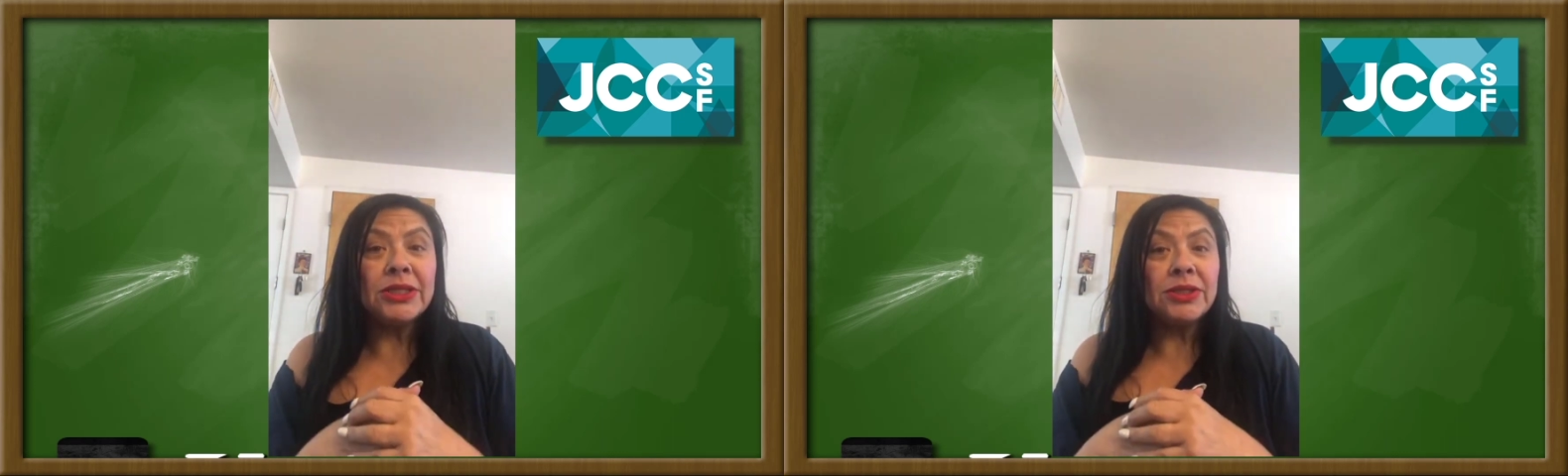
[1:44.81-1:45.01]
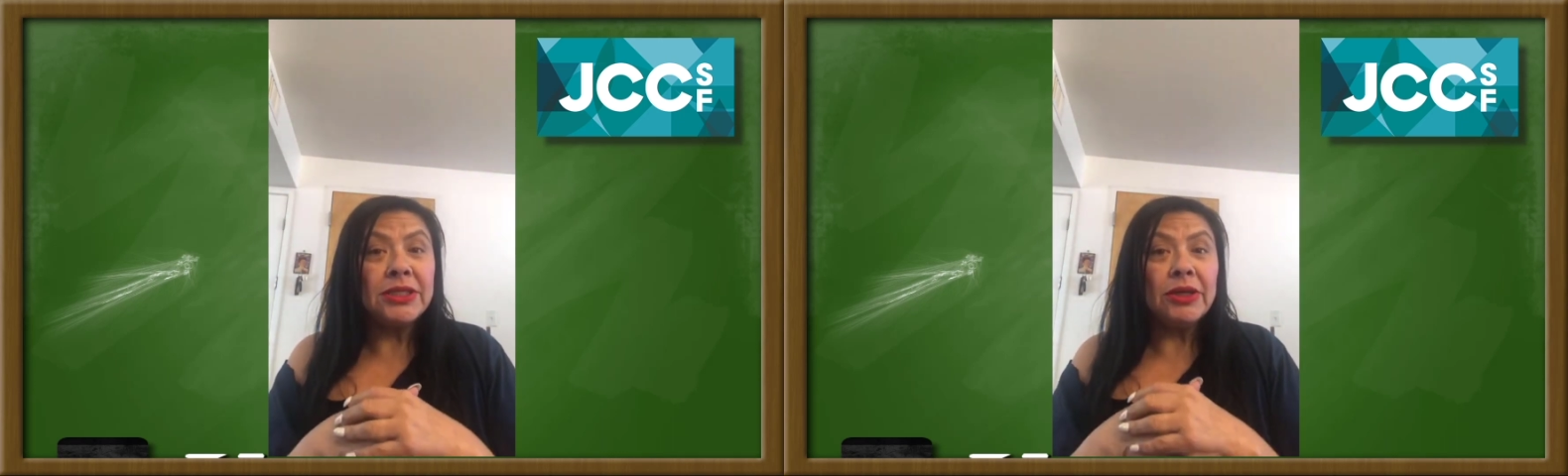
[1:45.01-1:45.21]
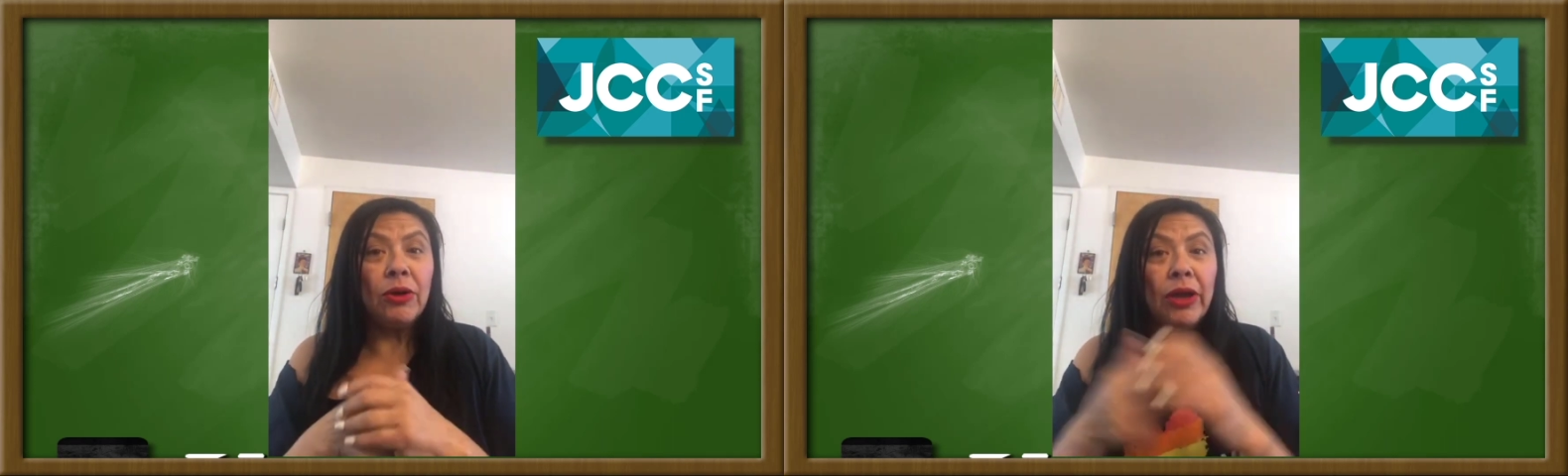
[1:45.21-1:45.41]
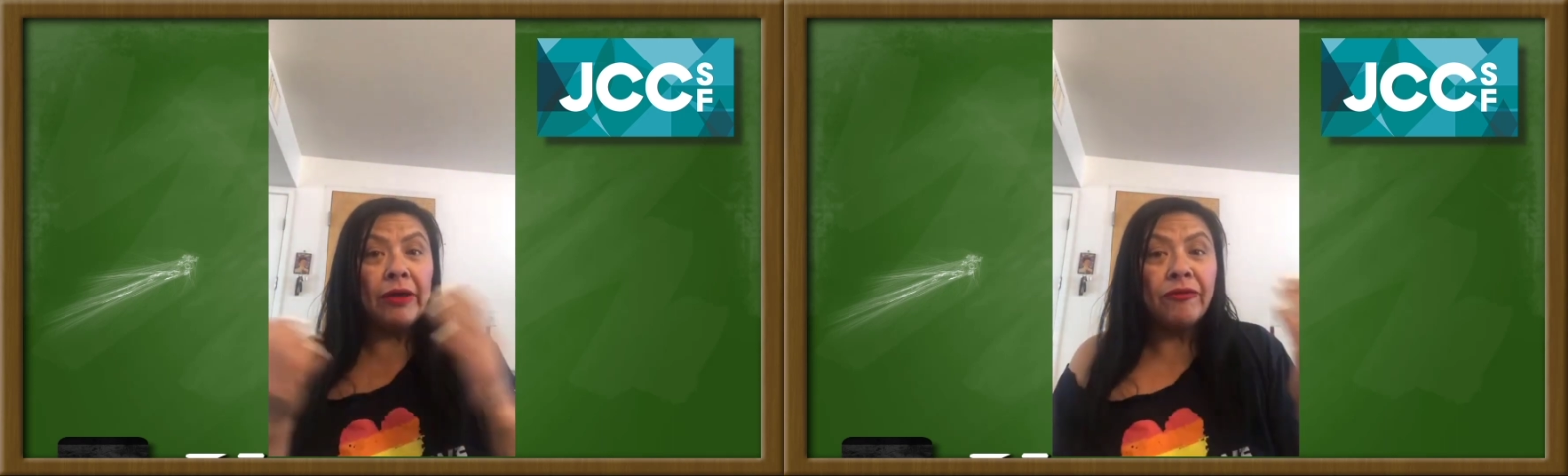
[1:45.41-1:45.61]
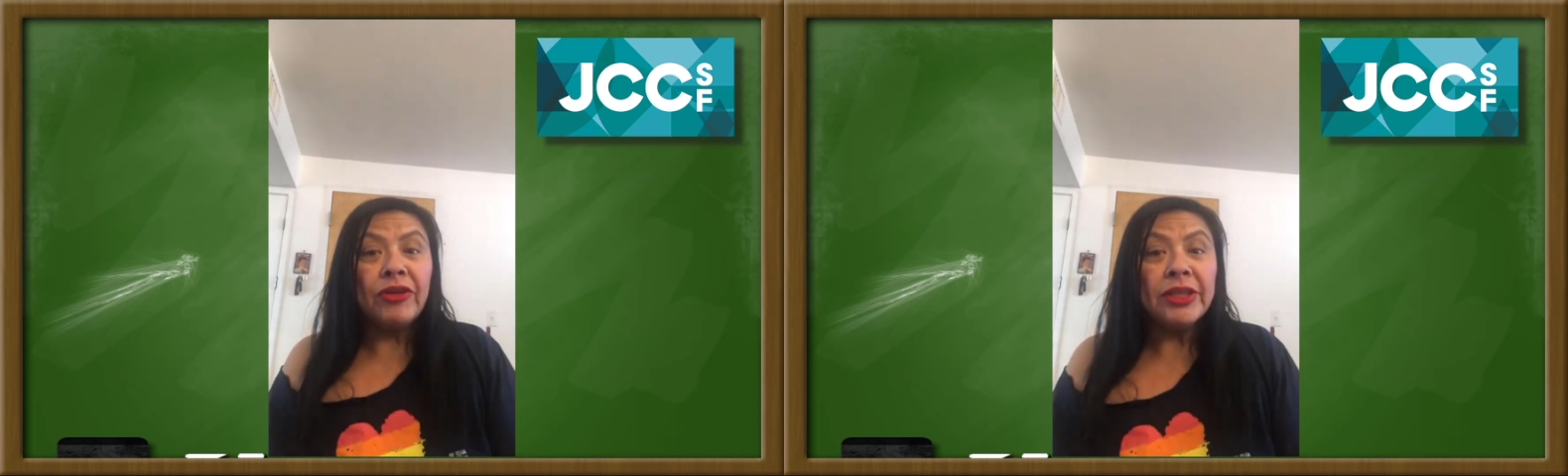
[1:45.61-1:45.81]
to see
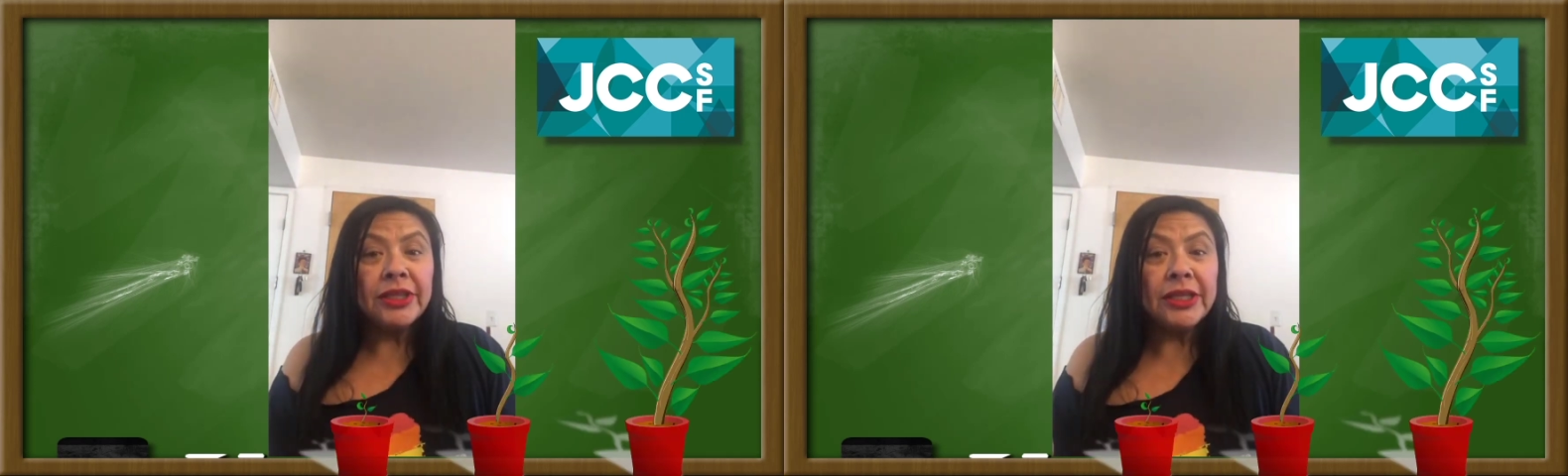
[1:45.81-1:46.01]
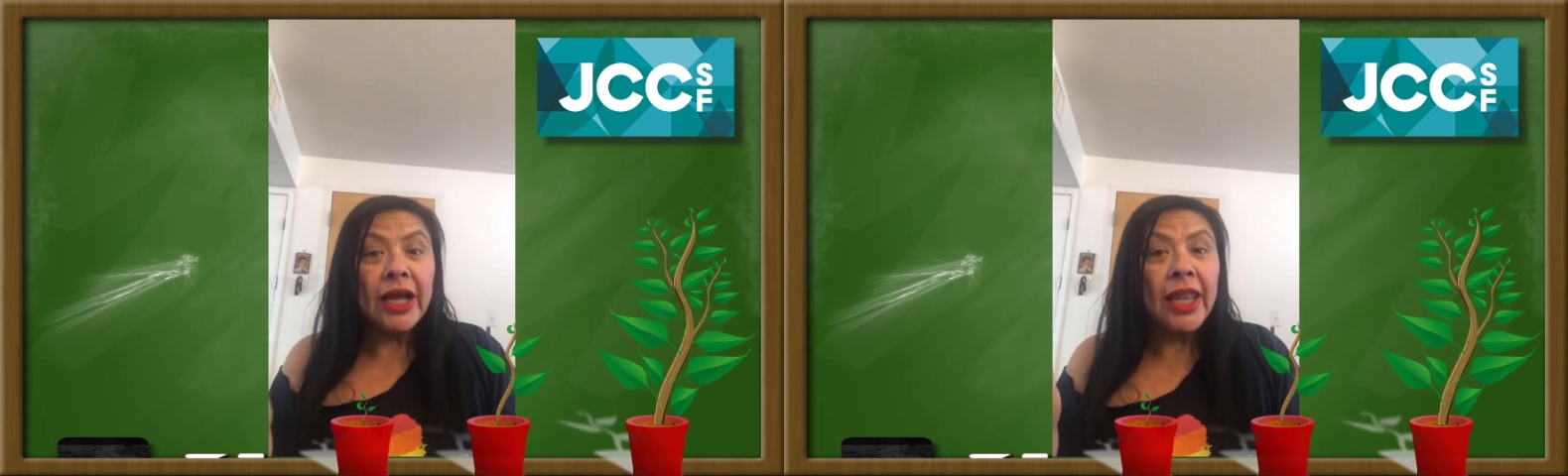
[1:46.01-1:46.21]
everything,